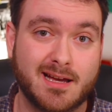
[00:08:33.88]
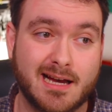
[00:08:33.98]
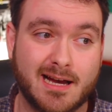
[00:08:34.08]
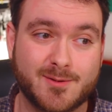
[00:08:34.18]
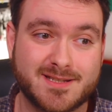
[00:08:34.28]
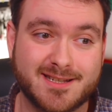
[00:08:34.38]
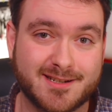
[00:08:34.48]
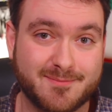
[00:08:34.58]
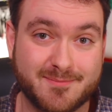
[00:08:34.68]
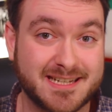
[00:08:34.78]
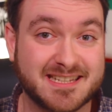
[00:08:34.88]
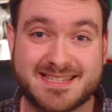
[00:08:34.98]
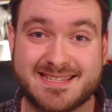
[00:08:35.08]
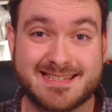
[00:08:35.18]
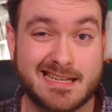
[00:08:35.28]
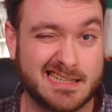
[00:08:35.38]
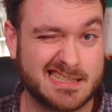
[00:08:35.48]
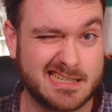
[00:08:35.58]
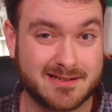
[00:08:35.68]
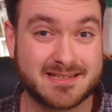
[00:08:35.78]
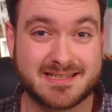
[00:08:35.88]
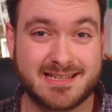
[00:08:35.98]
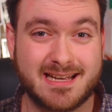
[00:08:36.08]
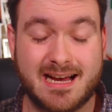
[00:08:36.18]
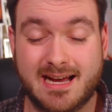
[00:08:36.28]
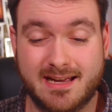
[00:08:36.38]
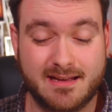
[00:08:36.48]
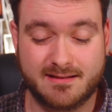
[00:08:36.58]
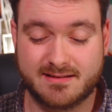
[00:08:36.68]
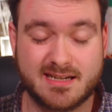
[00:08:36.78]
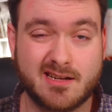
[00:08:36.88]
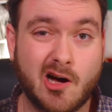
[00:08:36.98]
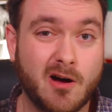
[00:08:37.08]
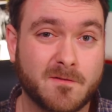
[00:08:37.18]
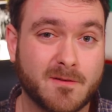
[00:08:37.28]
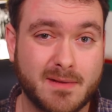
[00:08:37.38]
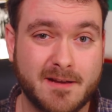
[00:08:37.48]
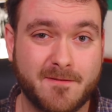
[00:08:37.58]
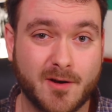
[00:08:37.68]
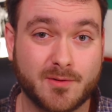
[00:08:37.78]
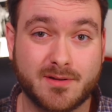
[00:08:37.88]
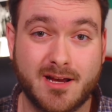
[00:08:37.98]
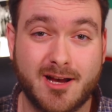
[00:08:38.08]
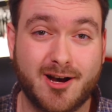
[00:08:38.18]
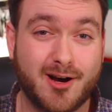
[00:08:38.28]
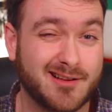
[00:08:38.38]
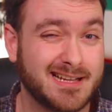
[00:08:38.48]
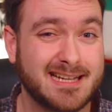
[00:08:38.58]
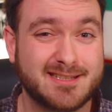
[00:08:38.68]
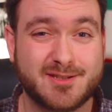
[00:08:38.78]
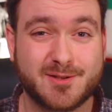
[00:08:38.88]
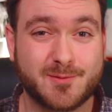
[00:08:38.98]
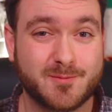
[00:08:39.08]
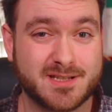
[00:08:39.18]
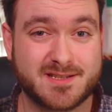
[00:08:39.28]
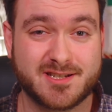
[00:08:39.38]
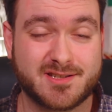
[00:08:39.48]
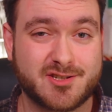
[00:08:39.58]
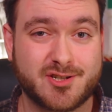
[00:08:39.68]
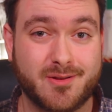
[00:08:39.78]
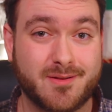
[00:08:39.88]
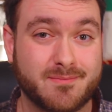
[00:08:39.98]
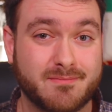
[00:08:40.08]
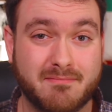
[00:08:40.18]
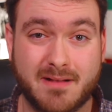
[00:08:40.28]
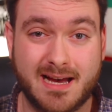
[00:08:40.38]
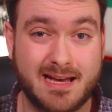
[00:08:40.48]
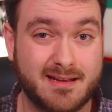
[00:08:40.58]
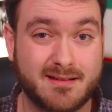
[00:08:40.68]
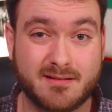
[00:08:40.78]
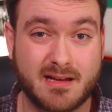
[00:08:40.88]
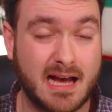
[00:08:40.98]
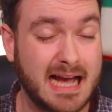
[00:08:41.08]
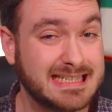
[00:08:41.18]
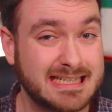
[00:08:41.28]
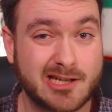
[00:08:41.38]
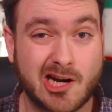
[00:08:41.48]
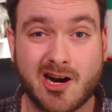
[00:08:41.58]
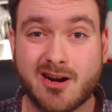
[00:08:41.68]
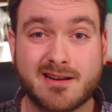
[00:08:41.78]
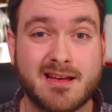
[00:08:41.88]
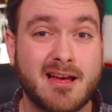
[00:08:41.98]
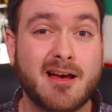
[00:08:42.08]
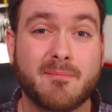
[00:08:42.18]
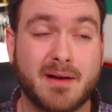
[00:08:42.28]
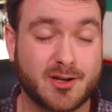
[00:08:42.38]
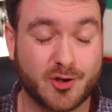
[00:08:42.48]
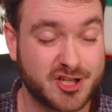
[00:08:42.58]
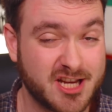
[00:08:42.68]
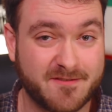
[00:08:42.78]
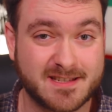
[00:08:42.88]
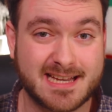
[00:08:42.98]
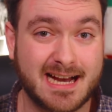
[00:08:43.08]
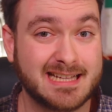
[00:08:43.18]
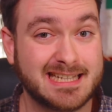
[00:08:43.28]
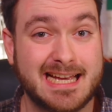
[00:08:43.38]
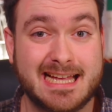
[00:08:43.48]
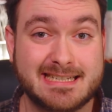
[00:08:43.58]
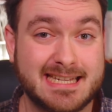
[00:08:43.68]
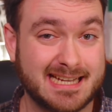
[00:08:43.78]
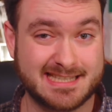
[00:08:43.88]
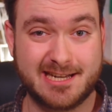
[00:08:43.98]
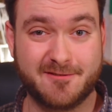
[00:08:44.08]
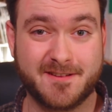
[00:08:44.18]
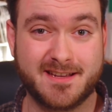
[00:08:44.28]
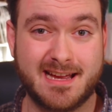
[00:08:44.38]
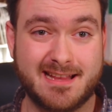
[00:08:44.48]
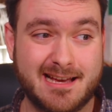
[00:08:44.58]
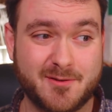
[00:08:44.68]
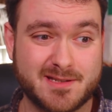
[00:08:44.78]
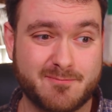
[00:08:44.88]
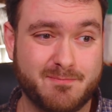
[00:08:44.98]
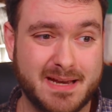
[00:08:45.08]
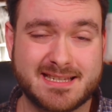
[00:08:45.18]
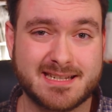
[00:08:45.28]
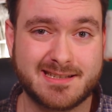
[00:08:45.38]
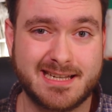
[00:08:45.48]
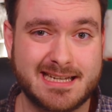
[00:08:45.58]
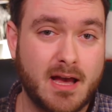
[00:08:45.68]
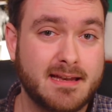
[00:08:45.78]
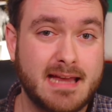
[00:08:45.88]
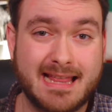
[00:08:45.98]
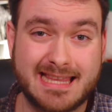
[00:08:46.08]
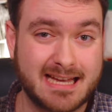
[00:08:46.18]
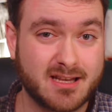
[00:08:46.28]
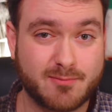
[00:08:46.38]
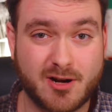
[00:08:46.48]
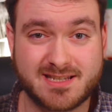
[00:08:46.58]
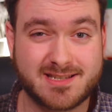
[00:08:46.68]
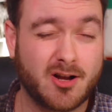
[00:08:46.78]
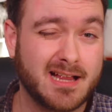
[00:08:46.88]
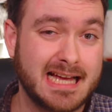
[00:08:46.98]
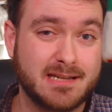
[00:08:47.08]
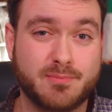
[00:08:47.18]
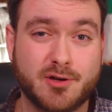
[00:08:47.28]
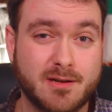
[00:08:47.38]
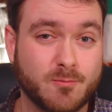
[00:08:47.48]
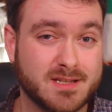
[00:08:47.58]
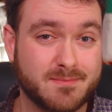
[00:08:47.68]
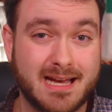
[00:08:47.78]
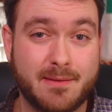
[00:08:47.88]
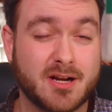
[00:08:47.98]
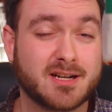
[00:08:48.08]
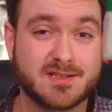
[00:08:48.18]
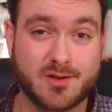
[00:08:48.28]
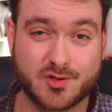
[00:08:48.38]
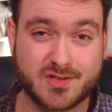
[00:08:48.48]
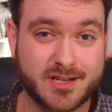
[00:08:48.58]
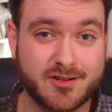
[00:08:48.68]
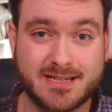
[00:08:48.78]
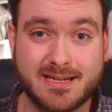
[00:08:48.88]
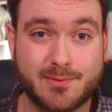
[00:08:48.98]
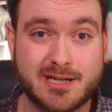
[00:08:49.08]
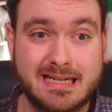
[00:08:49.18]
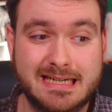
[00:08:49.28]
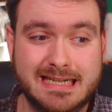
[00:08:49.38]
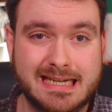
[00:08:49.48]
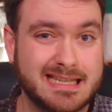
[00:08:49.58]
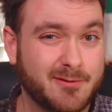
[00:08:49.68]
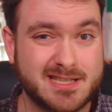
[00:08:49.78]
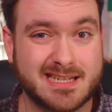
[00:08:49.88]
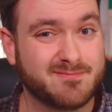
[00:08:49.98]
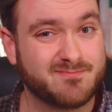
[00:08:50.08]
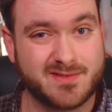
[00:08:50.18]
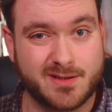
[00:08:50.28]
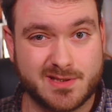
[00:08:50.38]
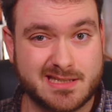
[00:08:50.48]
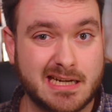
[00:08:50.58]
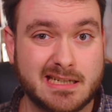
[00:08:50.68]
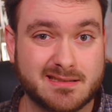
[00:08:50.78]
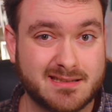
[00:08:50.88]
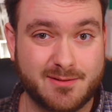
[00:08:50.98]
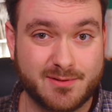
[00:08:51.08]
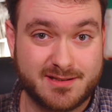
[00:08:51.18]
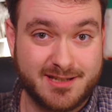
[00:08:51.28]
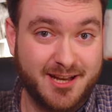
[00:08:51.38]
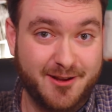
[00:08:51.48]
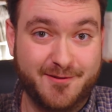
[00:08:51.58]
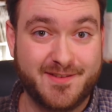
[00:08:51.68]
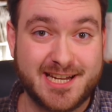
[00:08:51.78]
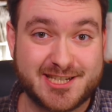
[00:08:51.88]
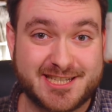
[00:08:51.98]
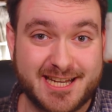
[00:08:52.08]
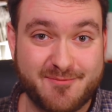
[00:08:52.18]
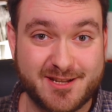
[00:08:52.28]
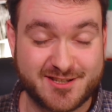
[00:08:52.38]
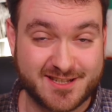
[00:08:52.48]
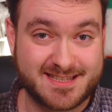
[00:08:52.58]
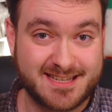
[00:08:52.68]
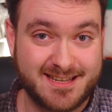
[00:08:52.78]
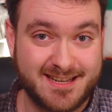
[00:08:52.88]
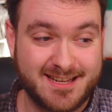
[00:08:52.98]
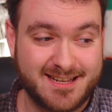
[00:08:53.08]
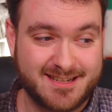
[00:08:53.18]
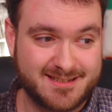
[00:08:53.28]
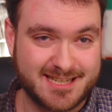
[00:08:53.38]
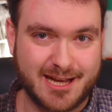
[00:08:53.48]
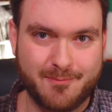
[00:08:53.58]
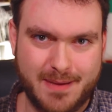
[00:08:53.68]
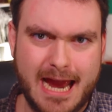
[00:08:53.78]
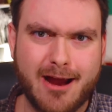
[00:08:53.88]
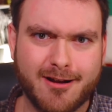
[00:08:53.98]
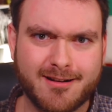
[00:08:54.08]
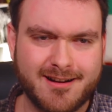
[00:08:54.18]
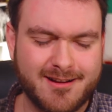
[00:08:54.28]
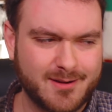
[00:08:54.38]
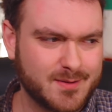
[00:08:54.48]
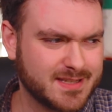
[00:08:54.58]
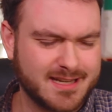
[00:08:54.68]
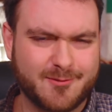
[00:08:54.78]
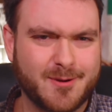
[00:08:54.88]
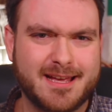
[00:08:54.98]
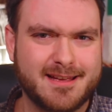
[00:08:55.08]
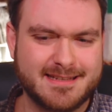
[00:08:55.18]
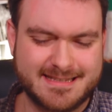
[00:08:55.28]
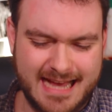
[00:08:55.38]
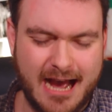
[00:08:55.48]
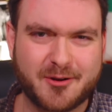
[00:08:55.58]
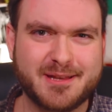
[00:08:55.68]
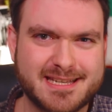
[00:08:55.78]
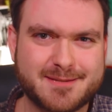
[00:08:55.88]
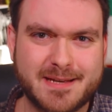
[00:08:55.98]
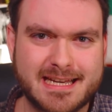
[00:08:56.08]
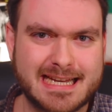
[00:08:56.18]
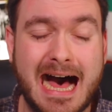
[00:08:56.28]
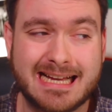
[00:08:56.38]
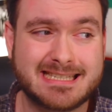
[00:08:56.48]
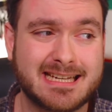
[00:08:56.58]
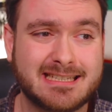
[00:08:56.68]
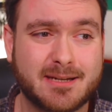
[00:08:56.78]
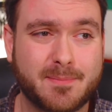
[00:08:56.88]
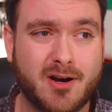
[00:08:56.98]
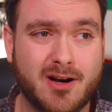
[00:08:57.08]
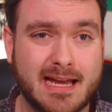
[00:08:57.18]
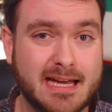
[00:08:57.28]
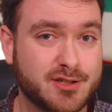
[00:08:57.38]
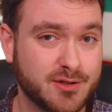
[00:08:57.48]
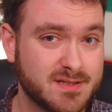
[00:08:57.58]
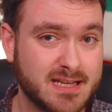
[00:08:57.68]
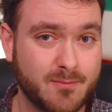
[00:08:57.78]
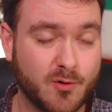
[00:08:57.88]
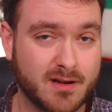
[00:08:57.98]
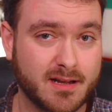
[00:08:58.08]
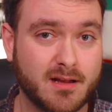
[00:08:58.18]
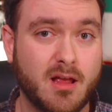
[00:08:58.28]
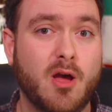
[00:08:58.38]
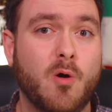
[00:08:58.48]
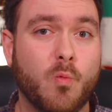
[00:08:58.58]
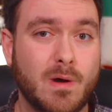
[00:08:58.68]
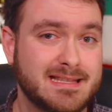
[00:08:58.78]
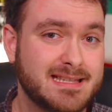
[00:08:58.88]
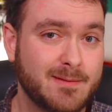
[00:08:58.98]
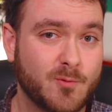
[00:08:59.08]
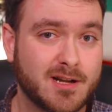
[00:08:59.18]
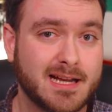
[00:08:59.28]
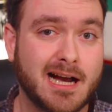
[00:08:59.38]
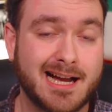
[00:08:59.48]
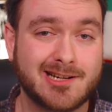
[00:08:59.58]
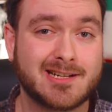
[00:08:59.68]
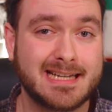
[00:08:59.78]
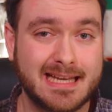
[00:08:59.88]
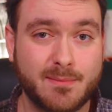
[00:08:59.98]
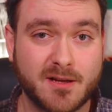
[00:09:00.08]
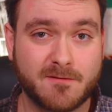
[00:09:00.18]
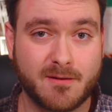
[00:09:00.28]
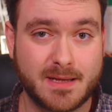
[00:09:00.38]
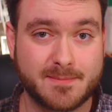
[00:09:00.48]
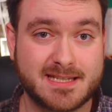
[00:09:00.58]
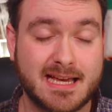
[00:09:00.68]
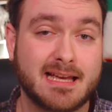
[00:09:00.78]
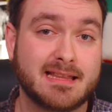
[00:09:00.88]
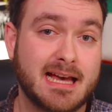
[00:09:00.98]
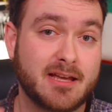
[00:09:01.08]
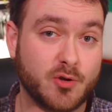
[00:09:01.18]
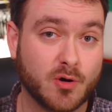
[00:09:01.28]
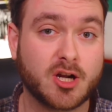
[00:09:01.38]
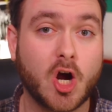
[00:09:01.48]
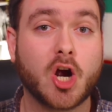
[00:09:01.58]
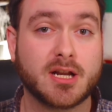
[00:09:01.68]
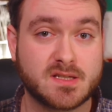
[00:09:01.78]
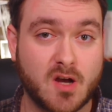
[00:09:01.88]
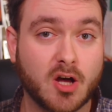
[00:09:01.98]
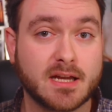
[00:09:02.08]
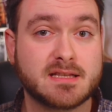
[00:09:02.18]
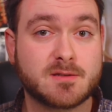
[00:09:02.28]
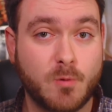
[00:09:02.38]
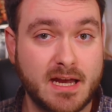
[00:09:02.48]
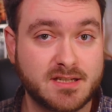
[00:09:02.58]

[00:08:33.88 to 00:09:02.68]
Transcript: I was done in minutes. Like, seriously, I did it all from my phone. All I had to do was just show them my ID card, my codice fiscale, and take a selfie, and that was basically it. And at the end of the process, all I had to put in was my American social security number, and that was it. It was done. It was finished. I mean, just to compare, was like, wait, how can this be it? I signed up on a Tuesday morning. Wednesday morning, I got an email from them saying that your card is on its way